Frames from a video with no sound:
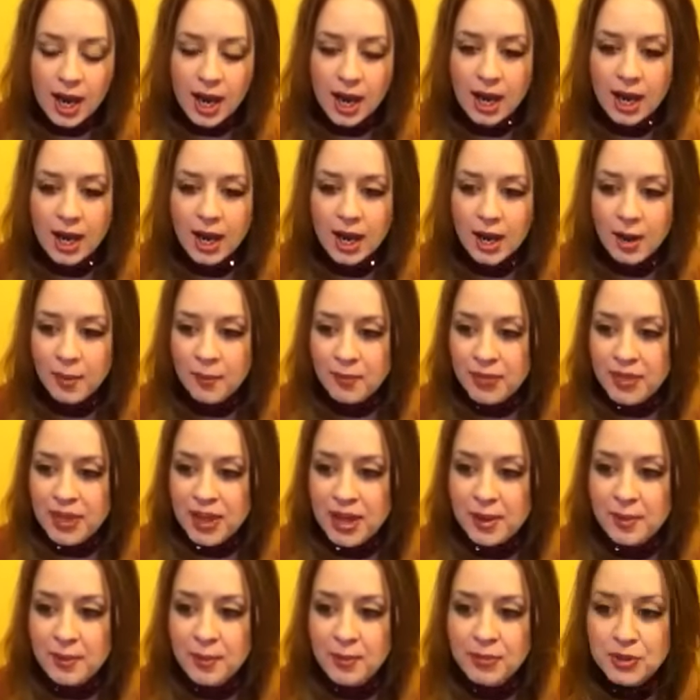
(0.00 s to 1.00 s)

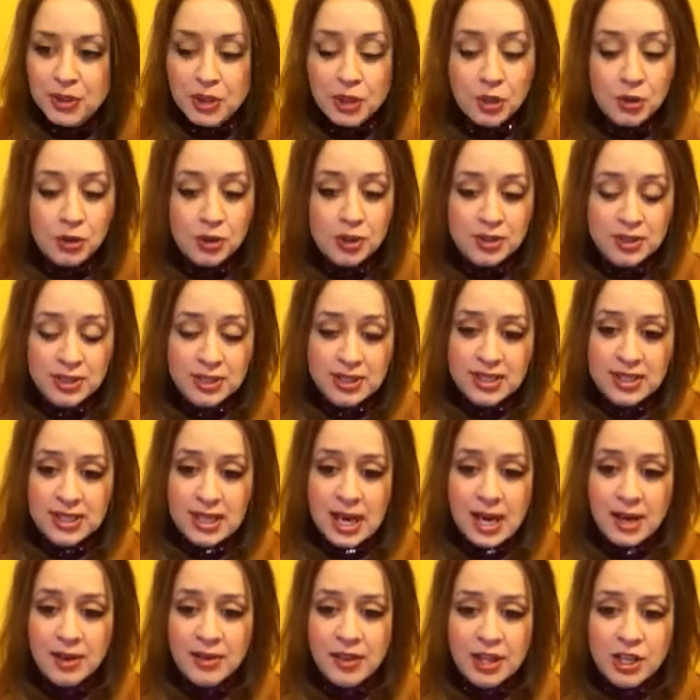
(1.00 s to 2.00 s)
The
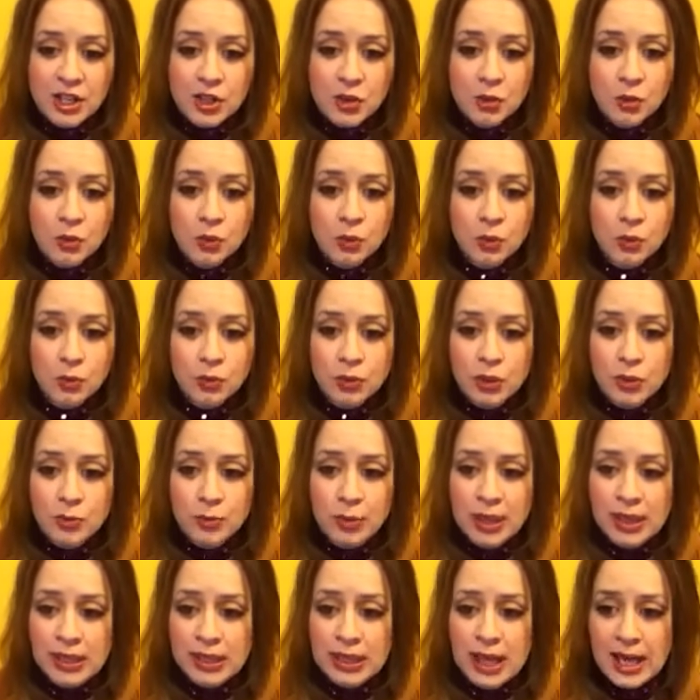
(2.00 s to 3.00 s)
style that you
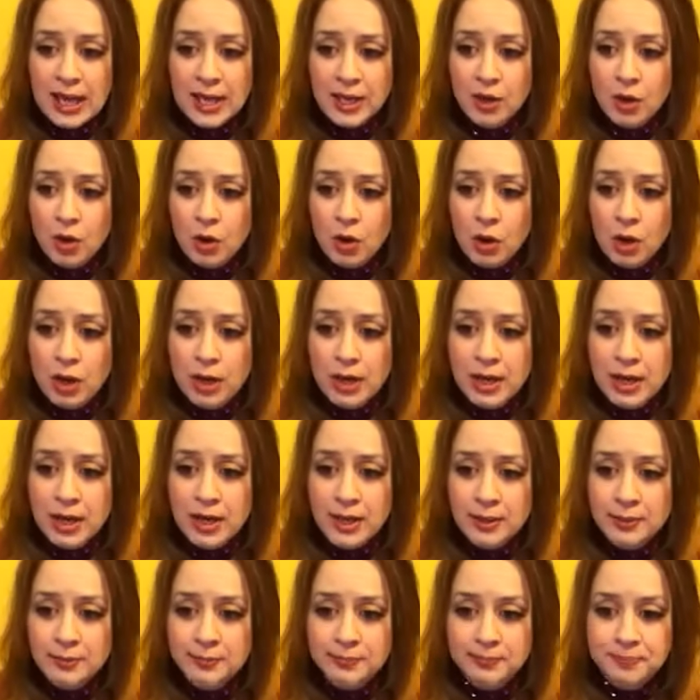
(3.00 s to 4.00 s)
may like on
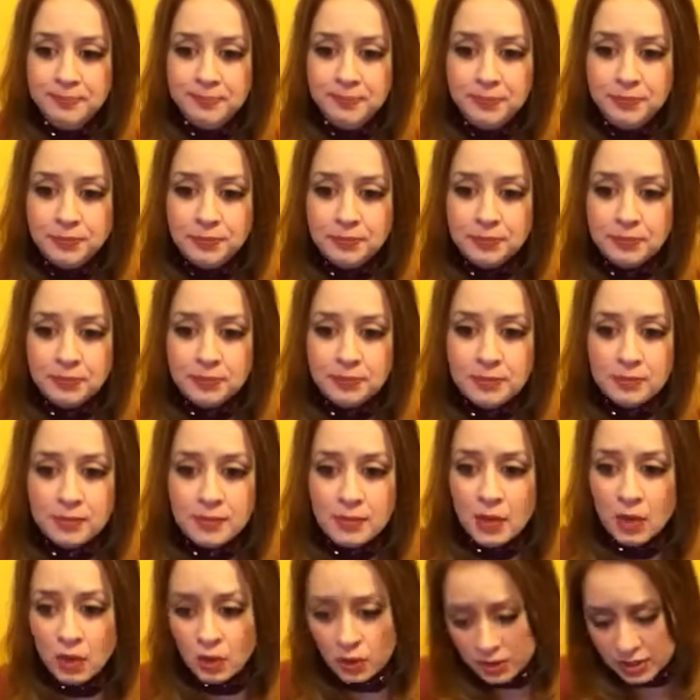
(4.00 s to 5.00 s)

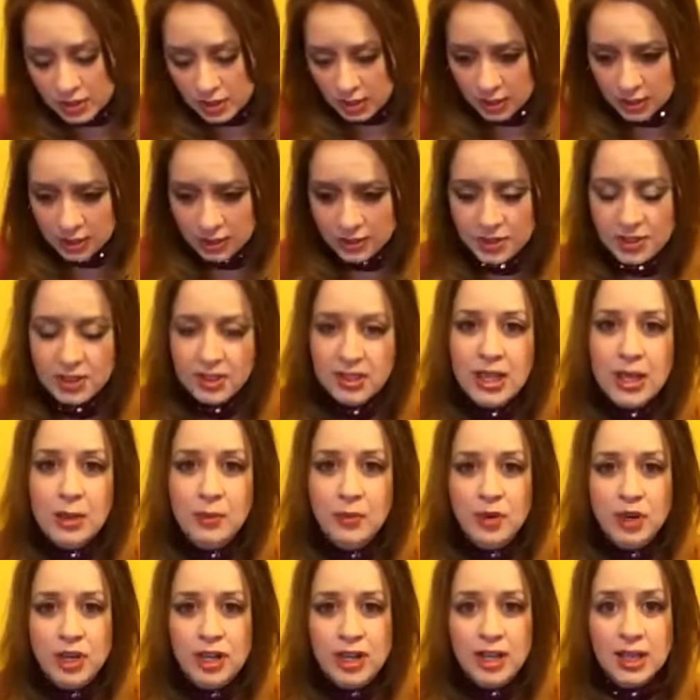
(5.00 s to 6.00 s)
a
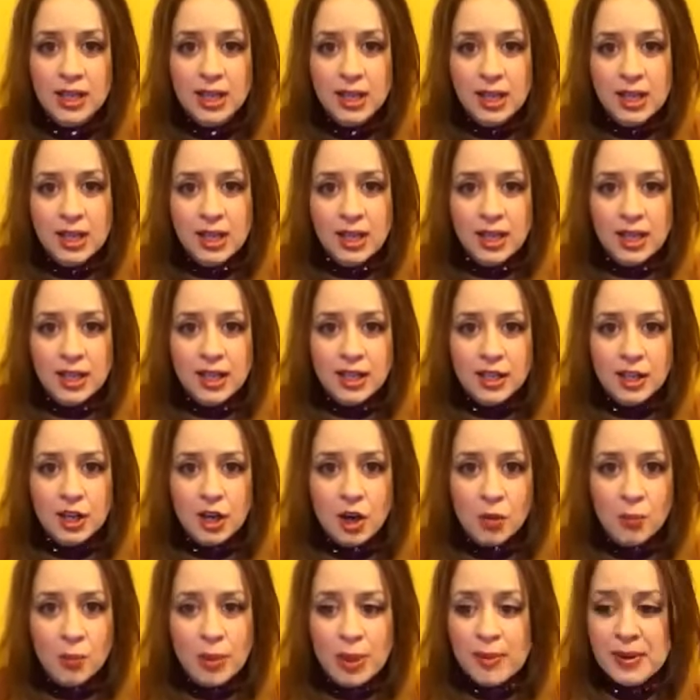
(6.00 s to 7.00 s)
celebrity, you
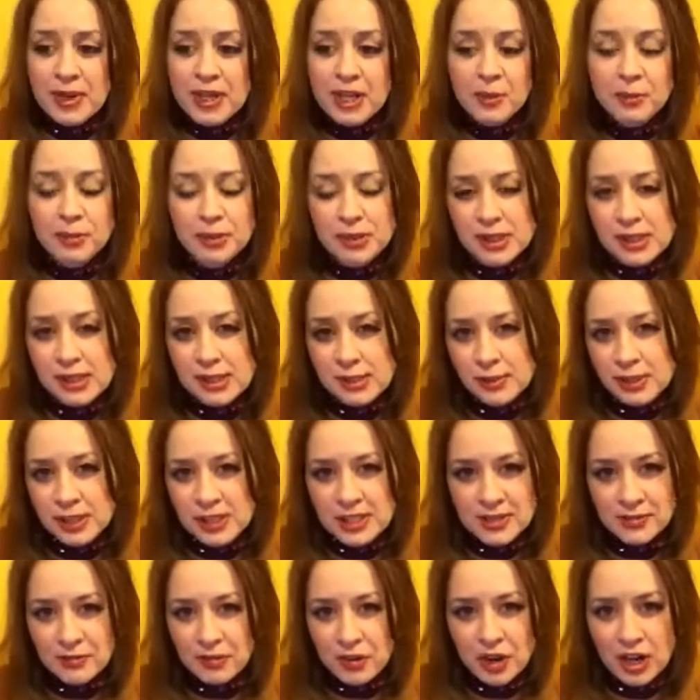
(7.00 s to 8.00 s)
know, maybe a completely
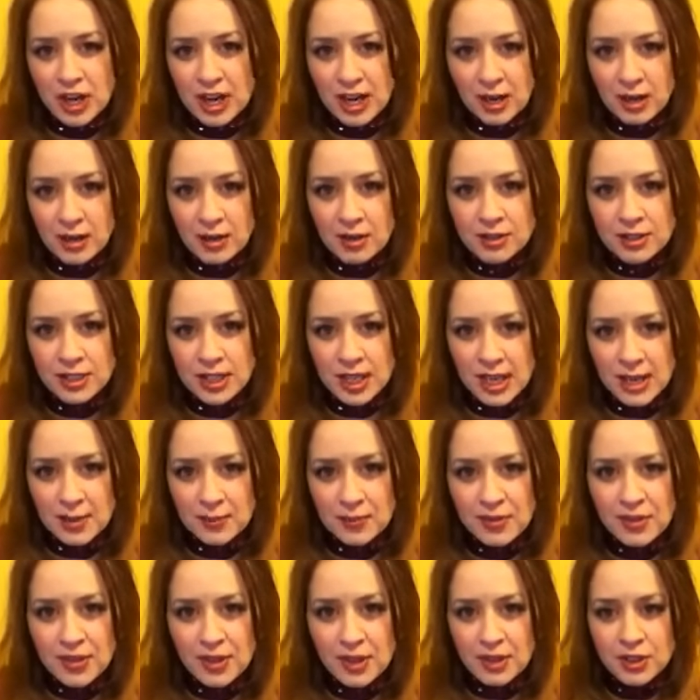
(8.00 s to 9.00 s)
different hair
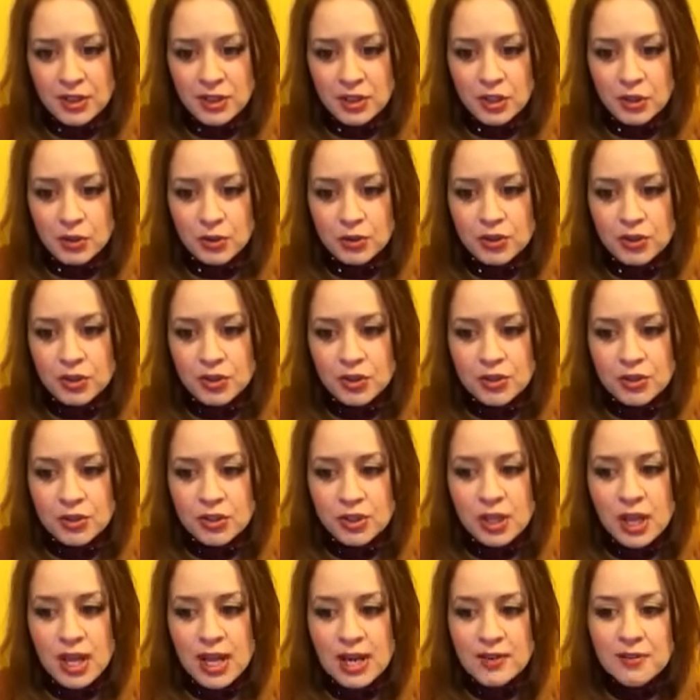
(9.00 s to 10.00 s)
type than you. So there's a
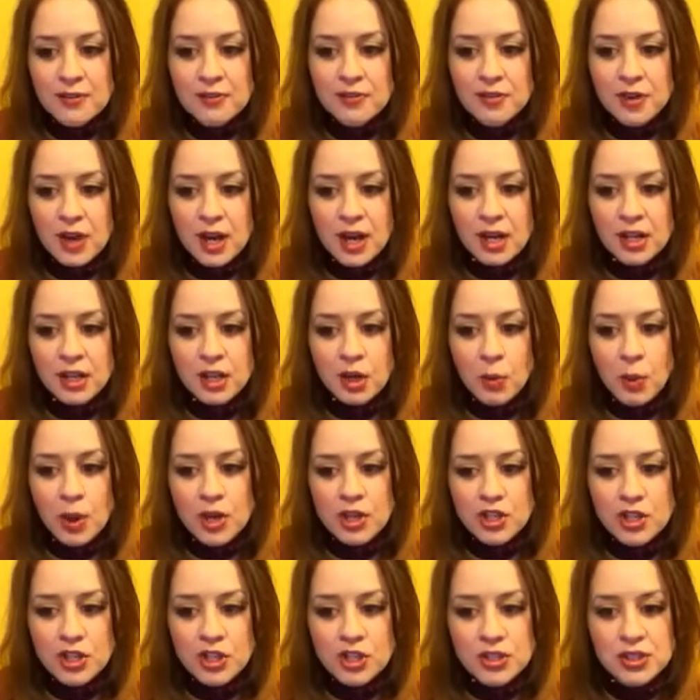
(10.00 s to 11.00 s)
lot of
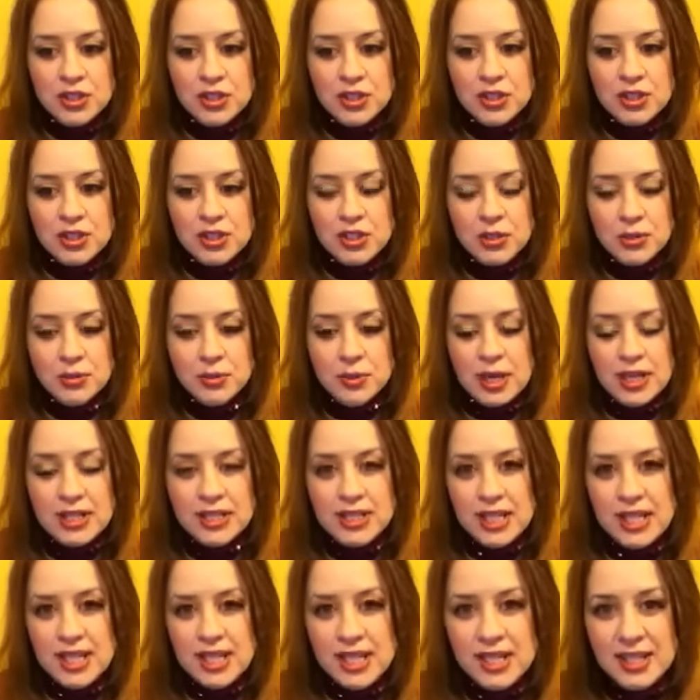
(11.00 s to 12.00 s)
questions to
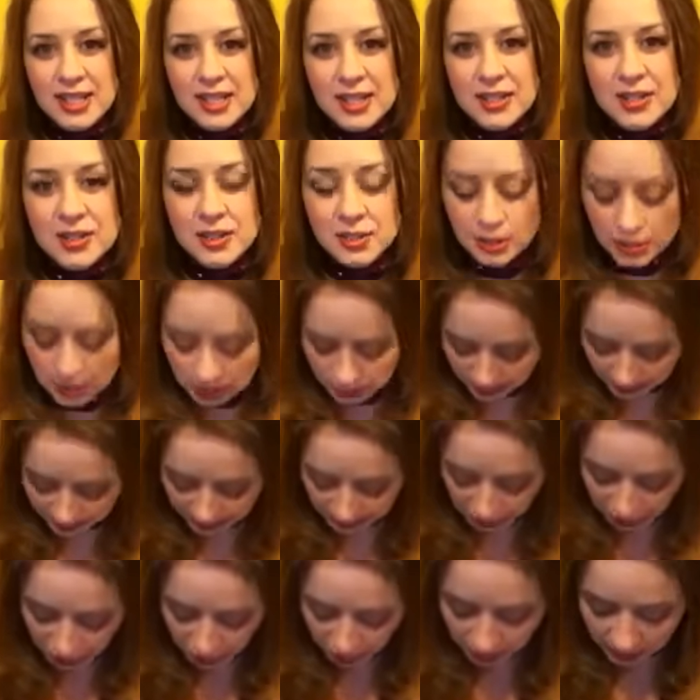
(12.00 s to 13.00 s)
take in
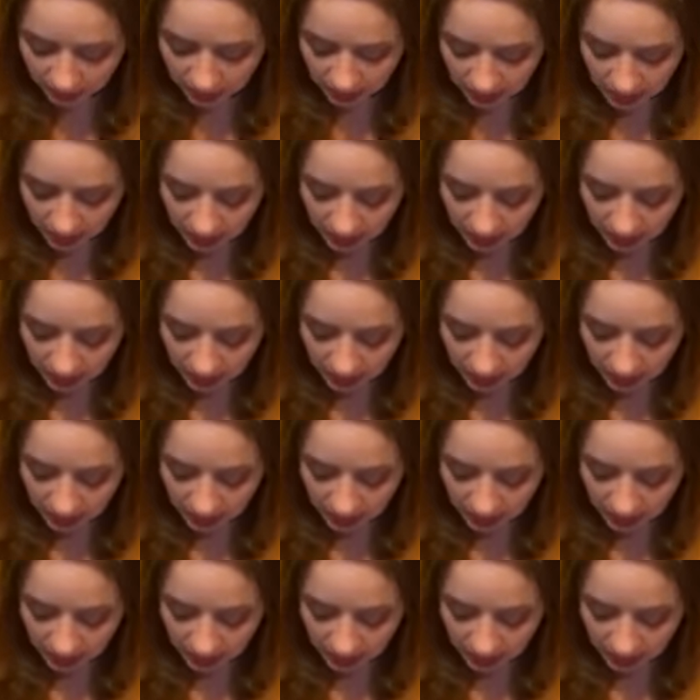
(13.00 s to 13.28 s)
consideration.